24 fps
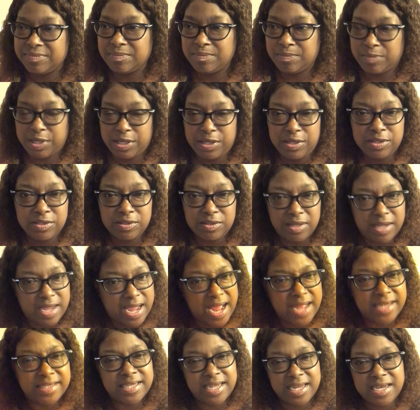but
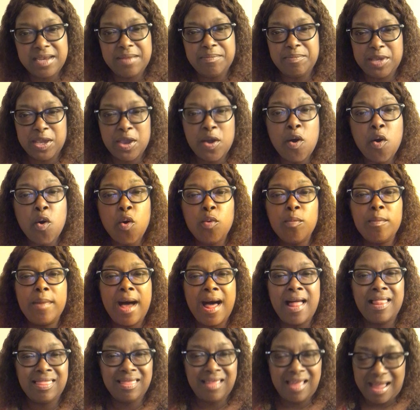I tend to be home
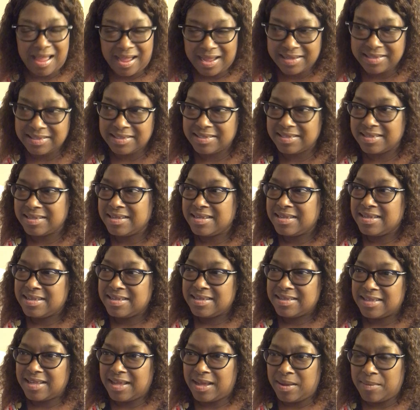a lot.
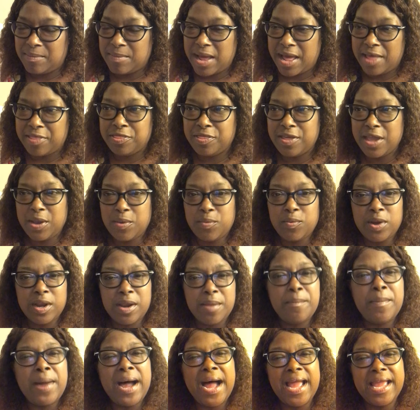I think one
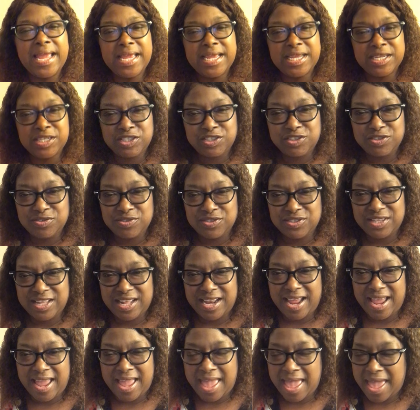of my issues
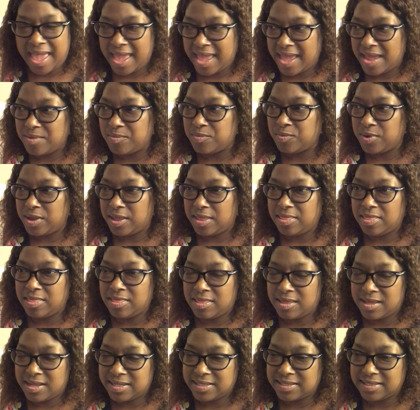that I had with
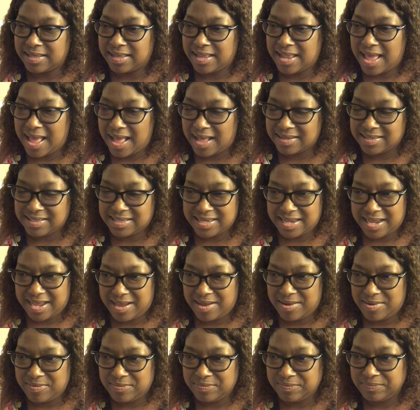this
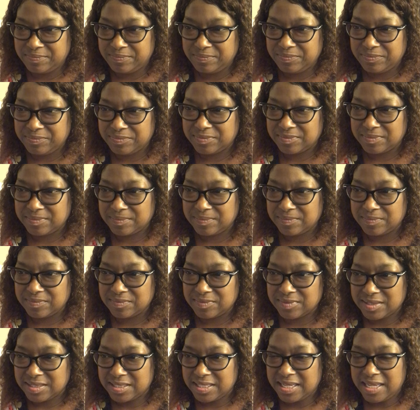lockdown,
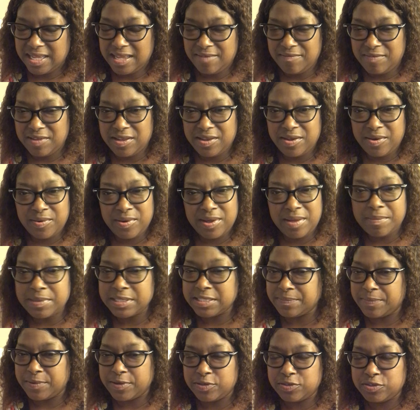even though I'm a
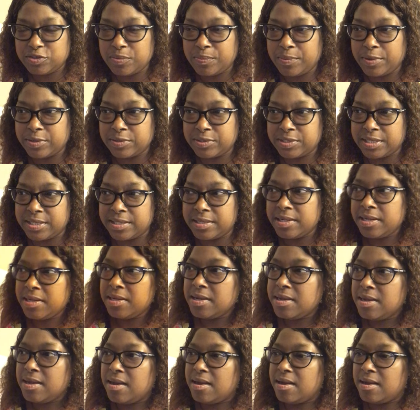spiritual person,
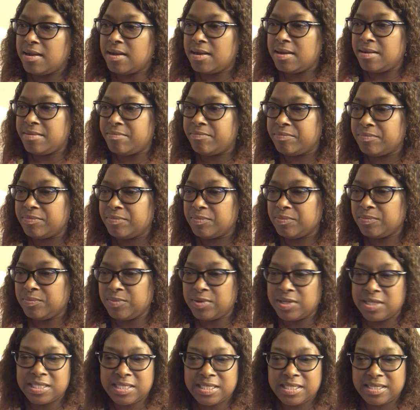um,
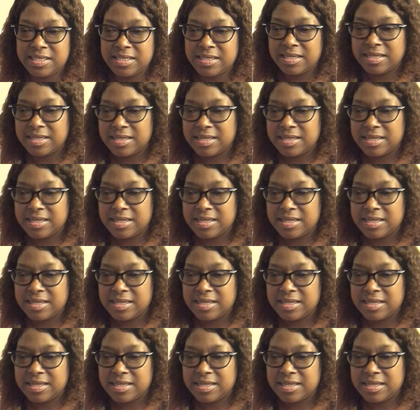was